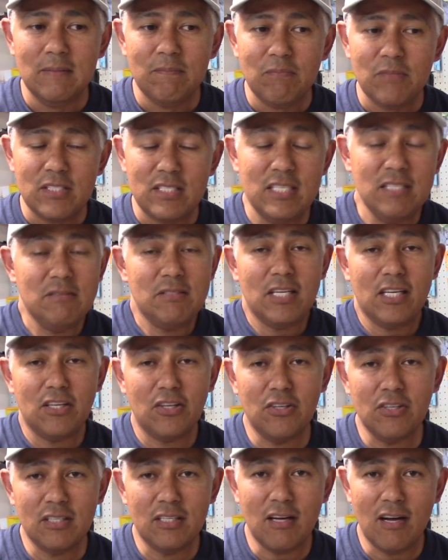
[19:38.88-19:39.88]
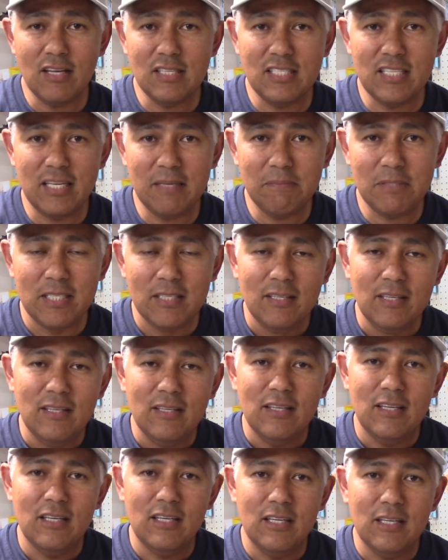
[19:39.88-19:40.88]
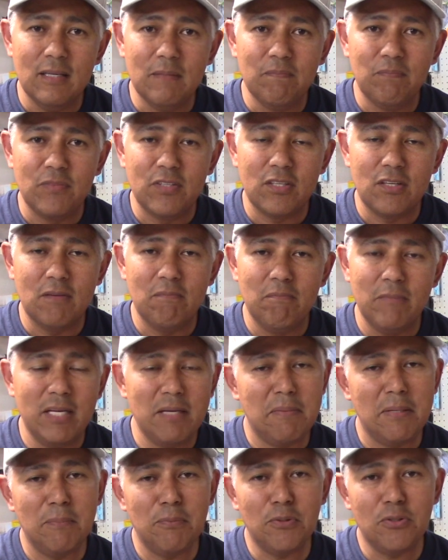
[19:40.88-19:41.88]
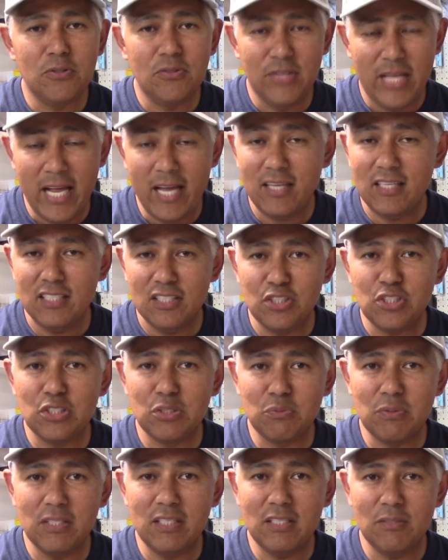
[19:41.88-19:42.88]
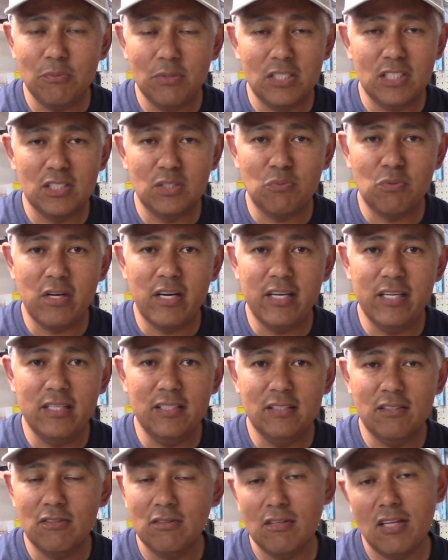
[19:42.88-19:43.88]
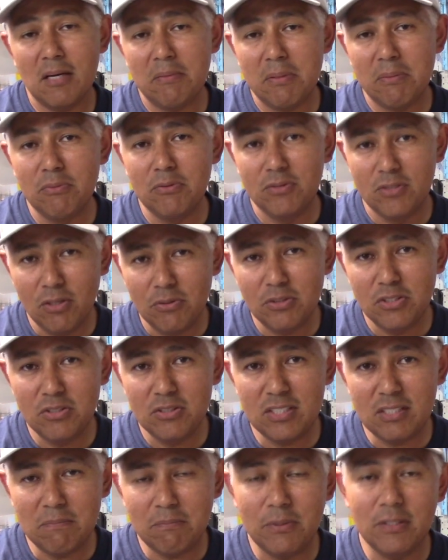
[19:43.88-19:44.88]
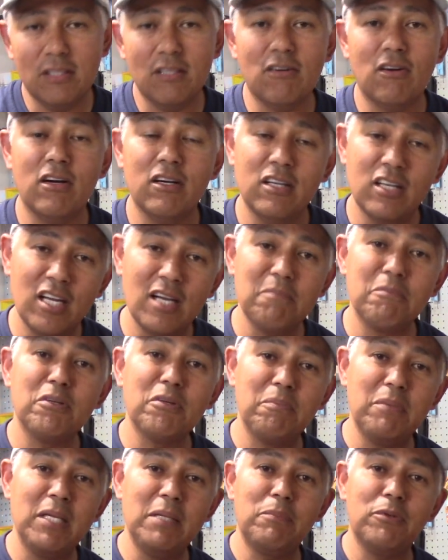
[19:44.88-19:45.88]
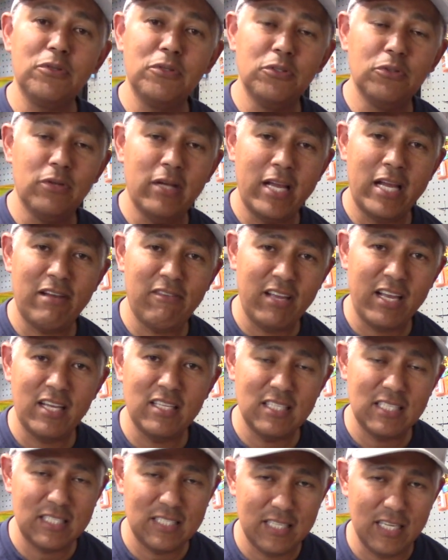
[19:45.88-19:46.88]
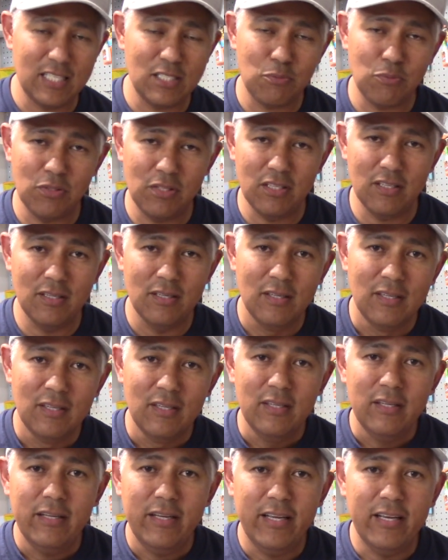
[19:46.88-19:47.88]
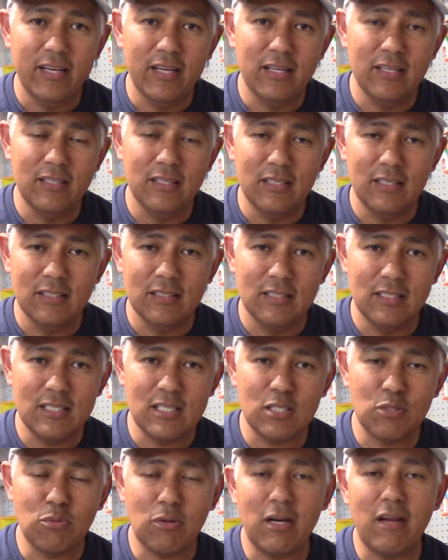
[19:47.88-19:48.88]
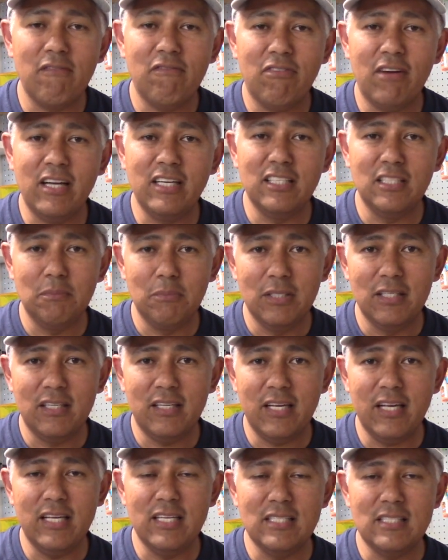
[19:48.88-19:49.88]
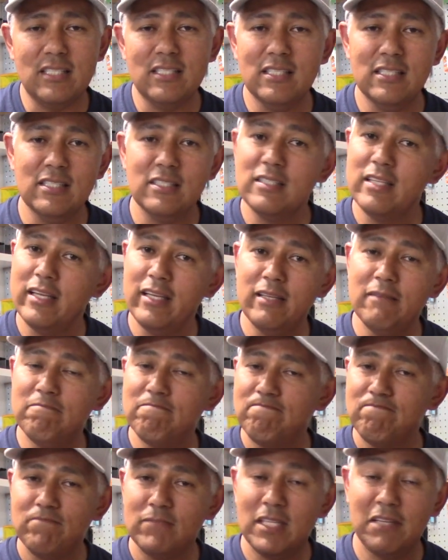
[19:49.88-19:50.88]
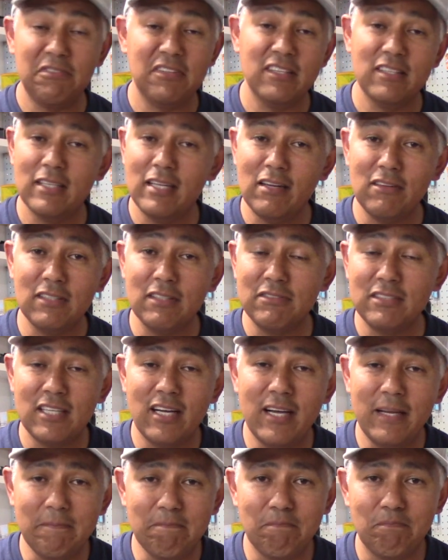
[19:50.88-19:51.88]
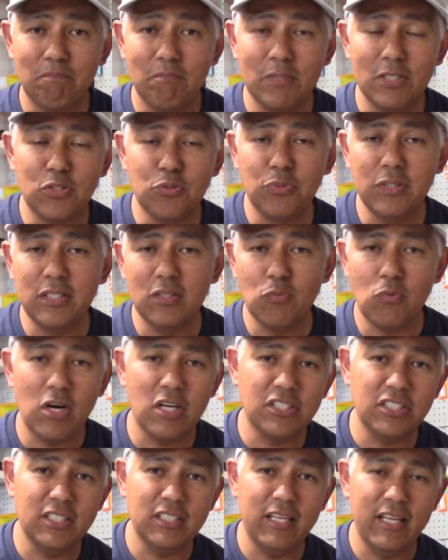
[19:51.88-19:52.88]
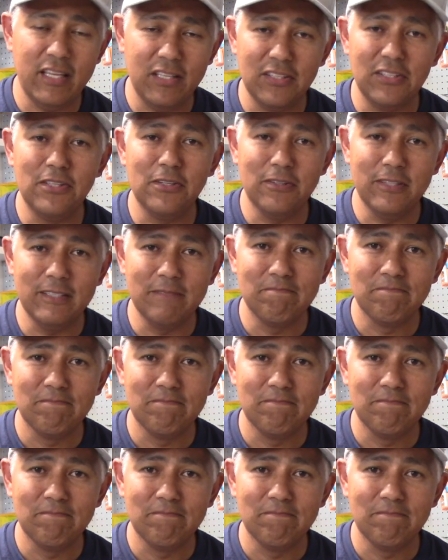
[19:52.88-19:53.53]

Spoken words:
seems like a good concept, There are many people who had issues with it, which is why there are a lot of people who don't use it, but there are a number of people who have had success with it, and this is what I'm finding to be the case, is they definitely had enough time between the washing and the curing.